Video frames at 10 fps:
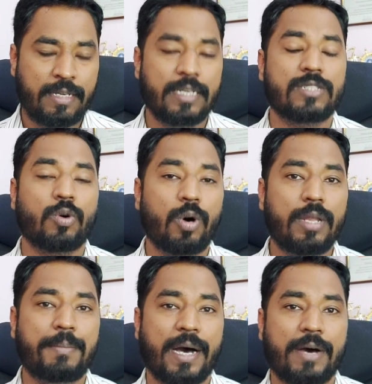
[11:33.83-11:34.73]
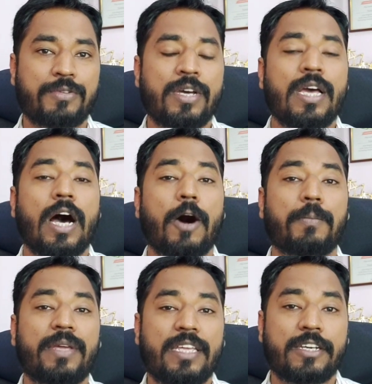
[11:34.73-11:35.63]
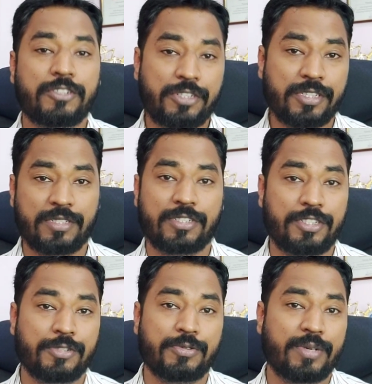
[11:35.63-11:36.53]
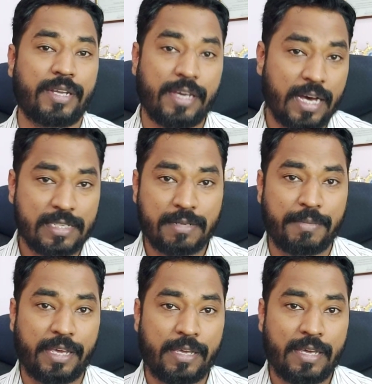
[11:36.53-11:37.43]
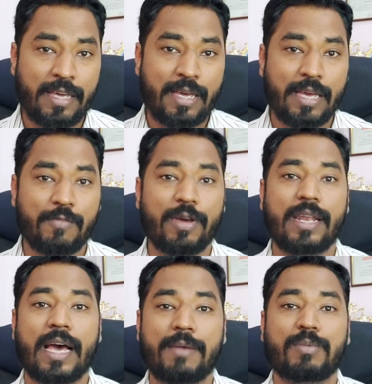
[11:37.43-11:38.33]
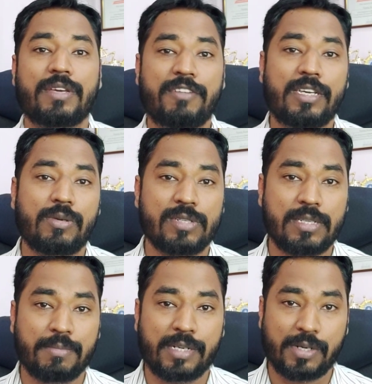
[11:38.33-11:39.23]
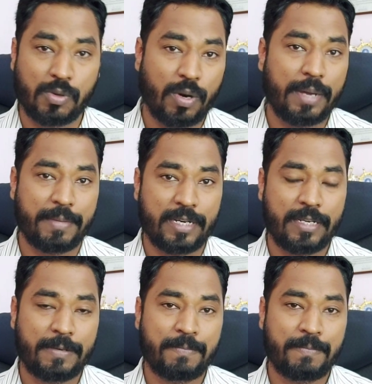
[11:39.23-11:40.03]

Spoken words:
It's all about how many questions do you really ask me when I'm giving you a simple requirement.